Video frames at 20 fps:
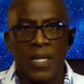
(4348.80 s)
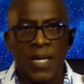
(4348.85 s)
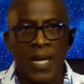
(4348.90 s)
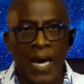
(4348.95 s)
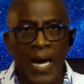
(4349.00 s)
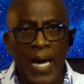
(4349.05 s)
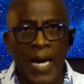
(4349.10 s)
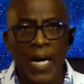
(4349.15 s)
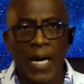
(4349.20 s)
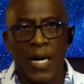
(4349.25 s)

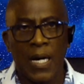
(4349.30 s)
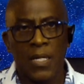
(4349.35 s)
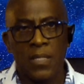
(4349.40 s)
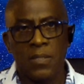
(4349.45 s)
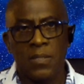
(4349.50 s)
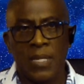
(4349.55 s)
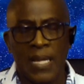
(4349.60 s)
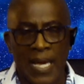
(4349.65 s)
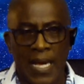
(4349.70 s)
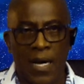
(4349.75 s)
God
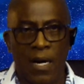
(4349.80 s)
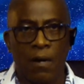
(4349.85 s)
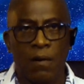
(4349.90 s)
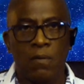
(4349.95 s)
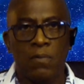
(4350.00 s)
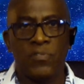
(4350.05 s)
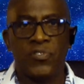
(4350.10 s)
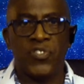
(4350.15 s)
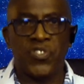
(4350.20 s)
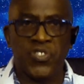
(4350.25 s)

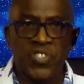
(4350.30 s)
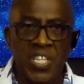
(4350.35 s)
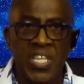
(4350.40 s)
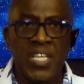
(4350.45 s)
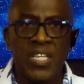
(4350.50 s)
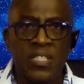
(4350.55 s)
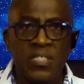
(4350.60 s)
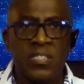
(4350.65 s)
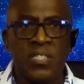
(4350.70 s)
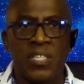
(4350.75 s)
now
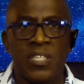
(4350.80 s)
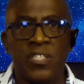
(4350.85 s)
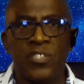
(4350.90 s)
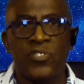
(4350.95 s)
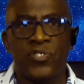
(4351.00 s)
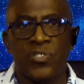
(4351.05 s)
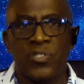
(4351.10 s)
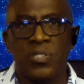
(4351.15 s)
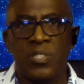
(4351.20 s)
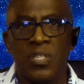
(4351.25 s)
sees
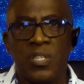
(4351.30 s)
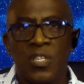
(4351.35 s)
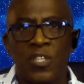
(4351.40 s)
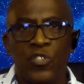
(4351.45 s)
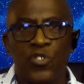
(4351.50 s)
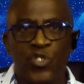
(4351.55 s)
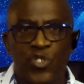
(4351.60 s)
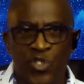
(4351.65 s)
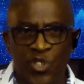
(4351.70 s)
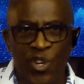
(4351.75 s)
His
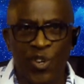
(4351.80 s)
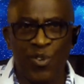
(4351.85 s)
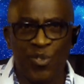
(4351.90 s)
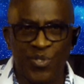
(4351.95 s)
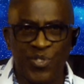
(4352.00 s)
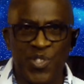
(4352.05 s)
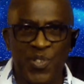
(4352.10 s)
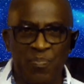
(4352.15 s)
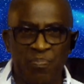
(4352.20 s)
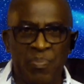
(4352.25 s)

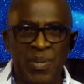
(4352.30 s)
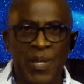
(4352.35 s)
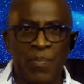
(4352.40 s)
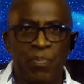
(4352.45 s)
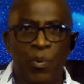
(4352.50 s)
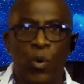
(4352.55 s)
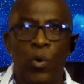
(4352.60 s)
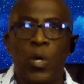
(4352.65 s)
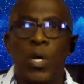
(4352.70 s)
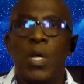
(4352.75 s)
chosen
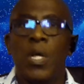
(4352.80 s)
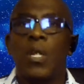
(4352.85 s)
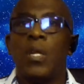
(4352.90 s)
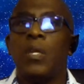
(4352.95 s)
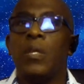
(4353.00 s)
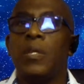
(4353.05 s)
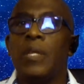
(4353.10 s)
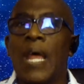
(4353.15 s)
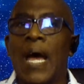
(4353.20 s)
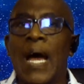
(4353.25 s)
people,
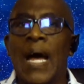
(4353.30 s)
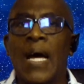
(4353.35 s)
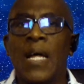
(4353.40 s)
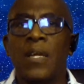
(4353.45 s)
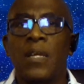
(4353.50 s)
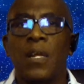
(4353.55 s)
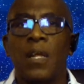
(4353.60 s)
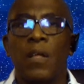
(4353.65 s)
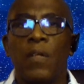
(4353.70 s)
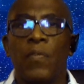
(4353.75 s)

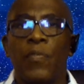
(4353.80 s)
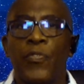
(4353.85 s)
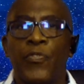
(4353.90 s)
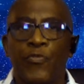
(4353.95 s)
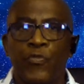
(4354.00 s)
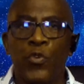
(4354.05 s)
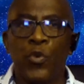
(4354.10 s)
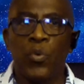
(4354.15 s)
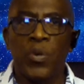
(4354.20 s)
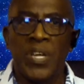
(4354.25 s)
not
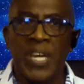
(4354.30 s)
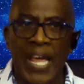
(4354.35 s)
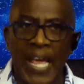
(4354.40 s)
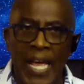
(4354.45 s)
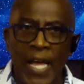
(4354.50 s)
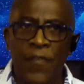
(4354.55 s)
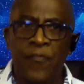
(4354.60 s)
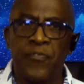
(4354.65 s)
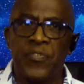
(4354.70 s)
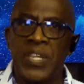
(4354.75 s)
through an
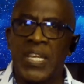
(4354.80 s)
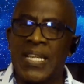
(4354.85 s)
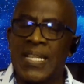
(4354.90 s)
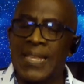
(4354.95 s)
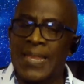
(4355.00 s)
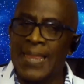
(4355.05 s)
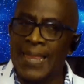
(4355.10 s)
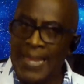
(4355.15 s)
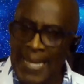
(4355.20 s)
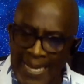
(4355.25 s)
ethnic
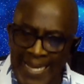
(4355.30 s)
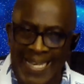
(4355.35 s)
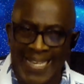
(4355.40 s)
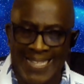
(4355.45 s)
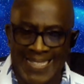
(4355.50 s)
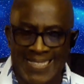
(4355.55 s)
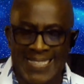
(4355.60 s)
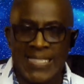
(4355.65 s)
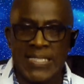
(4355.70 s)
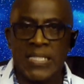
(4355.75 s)

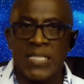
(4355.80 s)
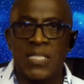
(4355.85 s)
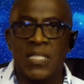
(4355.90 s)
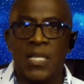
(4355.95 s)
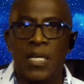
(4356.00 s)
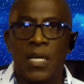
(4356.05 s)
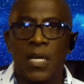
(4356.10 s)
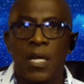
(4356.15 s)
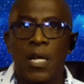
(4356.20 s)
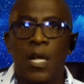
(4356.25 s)
lens,
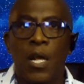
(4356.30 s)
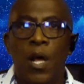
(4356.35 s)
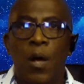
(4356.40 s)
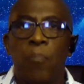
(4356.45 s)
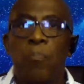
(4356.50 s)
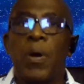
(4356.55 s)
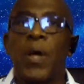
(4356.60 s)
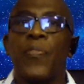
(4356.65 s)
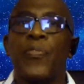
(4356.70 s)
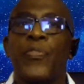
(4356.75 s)

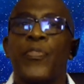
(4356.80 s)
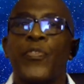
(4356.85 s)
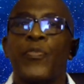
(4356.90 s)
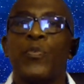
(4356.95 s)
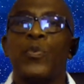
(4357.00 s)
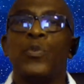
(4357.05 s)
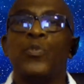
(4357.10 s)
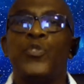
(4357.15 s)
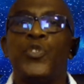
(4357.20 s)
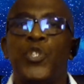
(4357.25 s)
but
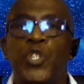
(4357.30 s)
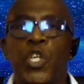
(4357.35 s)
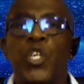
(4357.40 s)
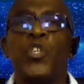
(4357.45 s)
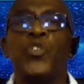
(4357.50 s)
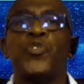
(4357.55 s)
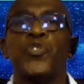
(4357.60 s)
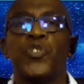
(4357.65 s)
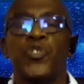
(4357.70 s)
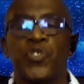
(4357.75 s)
through
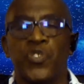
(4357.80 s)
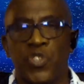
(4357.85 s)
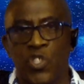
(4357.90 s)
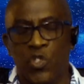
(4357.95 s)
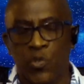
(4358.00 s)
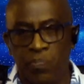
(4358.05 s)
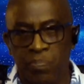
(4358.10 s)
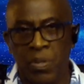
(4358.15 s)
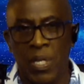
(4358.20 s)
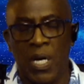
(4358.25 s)

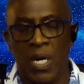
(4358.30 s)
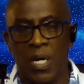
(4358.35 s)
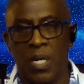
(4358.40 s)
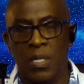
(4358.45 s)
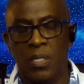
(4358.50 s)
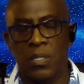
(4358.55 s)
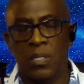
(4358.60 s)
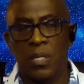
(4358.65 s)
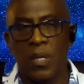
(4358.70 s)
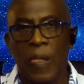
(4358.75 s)
Jesus's
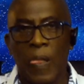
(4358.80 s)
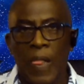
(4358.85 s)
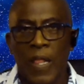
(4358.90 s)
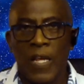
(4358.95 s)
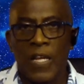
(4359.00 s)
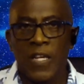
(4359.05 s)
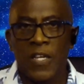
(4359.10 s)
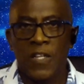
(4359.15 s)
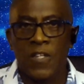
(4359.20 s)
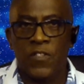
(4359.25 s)
blood.
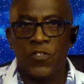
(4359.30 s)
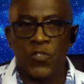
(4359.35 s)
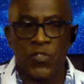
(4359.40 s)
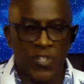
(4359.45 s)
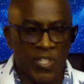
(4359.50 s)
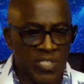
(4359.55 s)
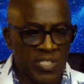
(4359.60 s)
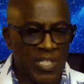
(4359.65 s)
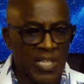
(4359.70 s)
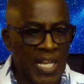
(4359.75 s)

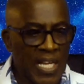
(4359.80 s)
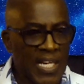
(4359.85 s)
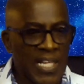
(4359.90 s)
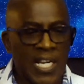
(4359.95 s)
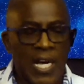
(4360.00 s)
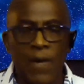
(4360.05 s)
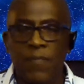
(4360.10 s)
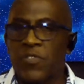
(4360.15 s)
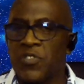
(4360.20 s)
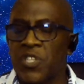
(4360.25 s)
So there's a lot
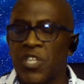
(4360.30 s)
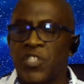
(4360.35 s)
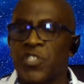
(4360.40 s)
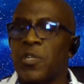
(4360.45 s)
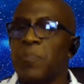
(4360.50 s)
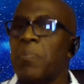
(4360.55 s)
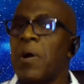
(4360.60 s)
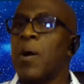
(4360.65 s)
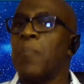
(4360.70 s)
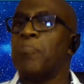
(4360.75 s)
of
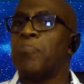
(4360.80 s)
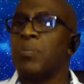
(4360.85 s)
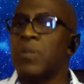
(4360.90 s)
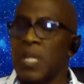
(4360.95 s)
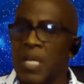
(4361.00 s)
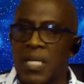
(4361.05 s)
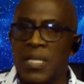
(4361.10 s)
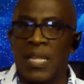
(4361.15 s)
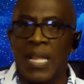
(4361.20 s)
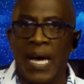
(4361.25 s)
conversation about
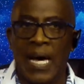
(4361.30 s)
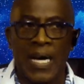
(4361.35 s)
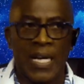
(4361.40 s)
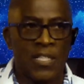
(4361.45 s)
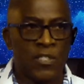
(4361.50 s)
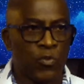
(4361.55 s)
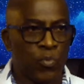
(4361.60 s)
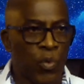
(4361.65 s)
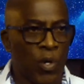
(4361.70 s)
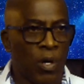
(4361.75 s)

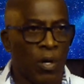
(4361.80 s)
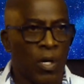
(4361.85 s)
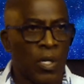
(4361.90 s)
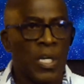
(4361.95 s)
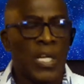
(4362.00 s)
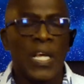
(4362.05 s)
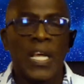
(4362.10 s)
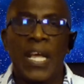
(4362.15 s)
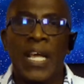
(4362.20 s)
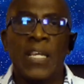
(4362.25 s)
bloodlines,
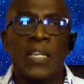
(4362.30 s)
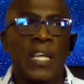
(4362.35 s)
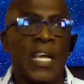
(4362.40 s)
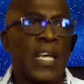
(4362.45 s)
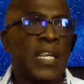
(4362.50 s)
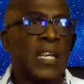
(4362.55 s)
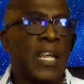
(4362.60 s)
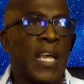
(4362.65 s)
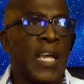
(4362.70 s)
war, and